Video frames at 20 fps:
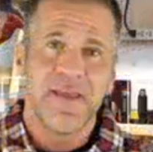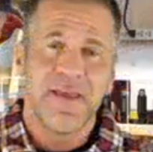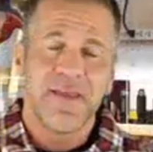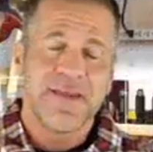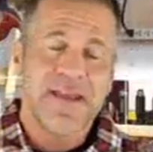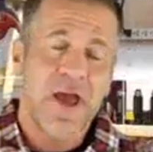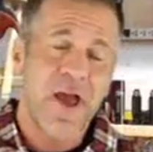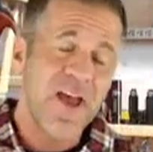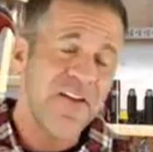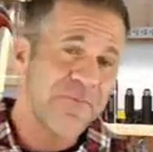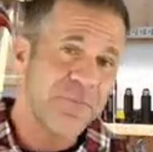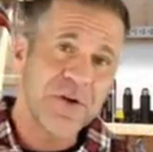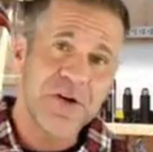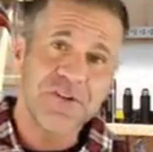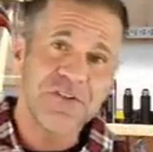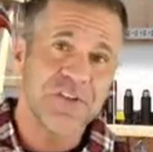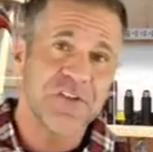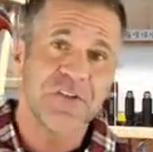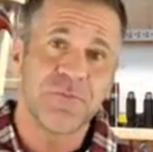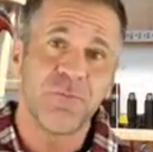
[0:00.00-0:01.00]
Now, I've
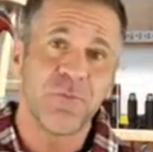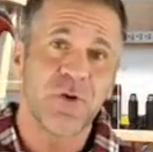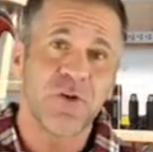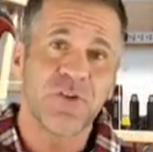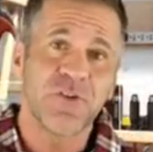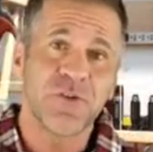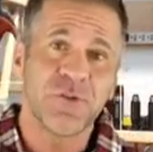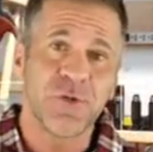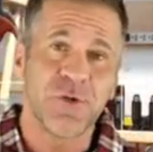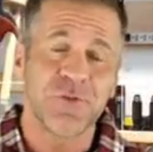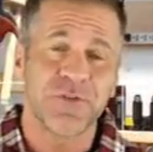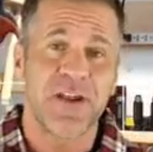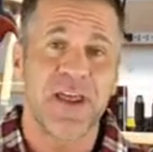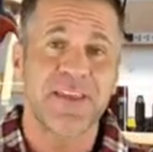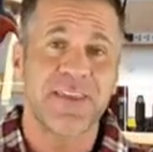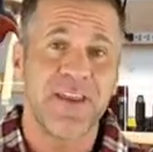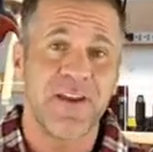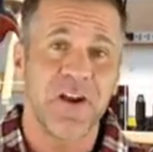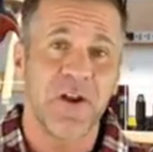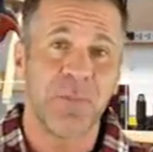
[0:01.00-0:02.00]
purchased more tools than
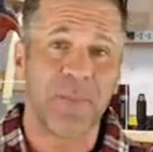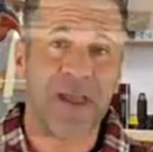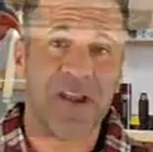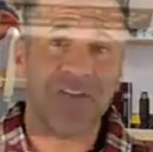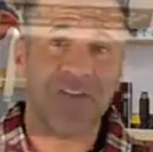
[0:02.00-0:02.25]
I care to